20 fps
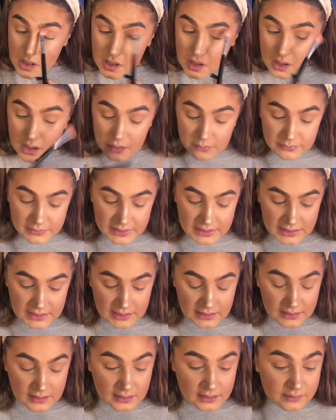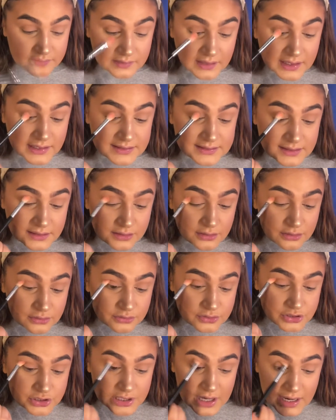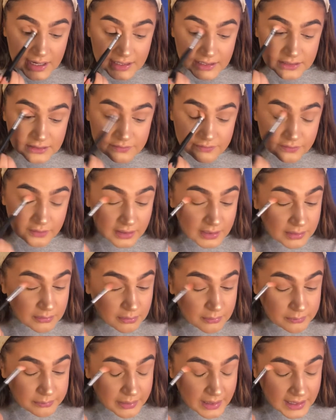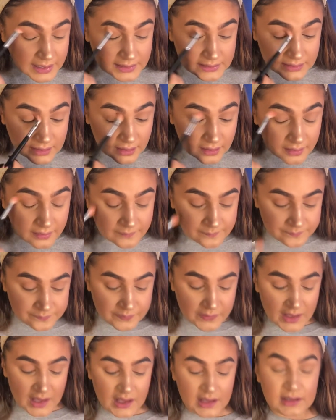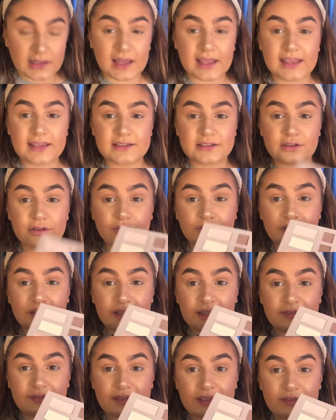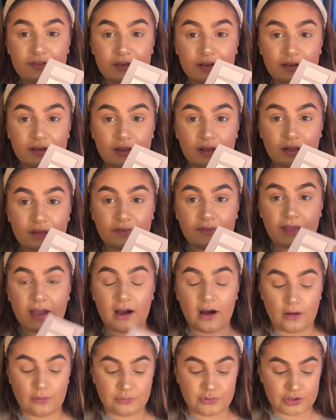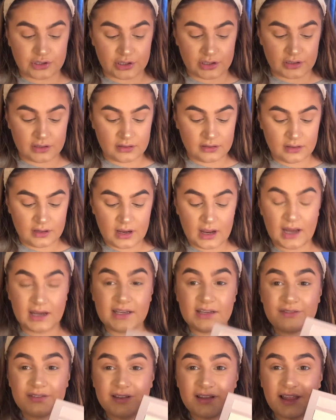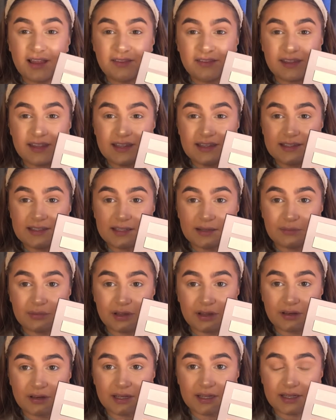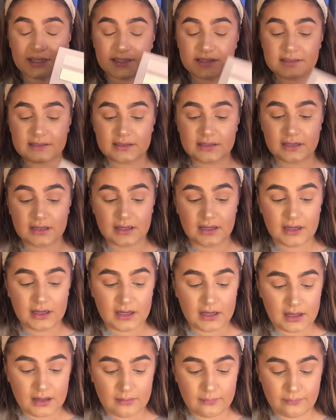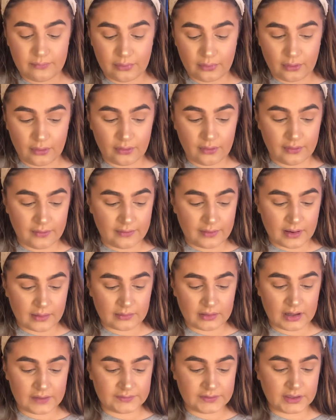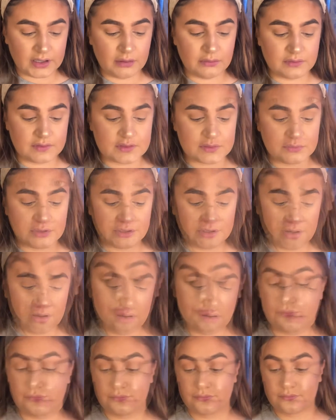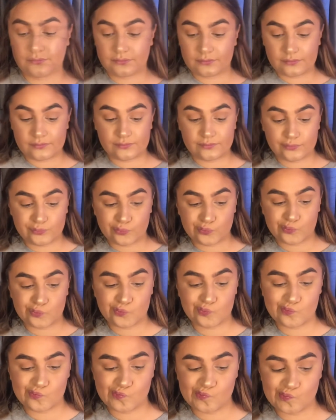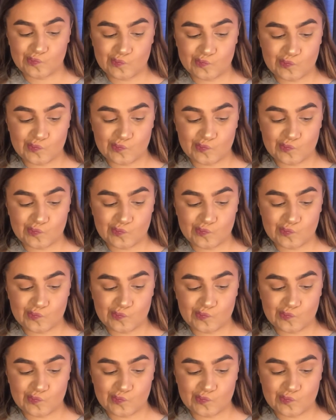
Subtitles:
I mean, that is a good shade for anyone paler. Like, it's good that they've given that option. And even like these, to be honest. But I'm gonna have to go with something darker on.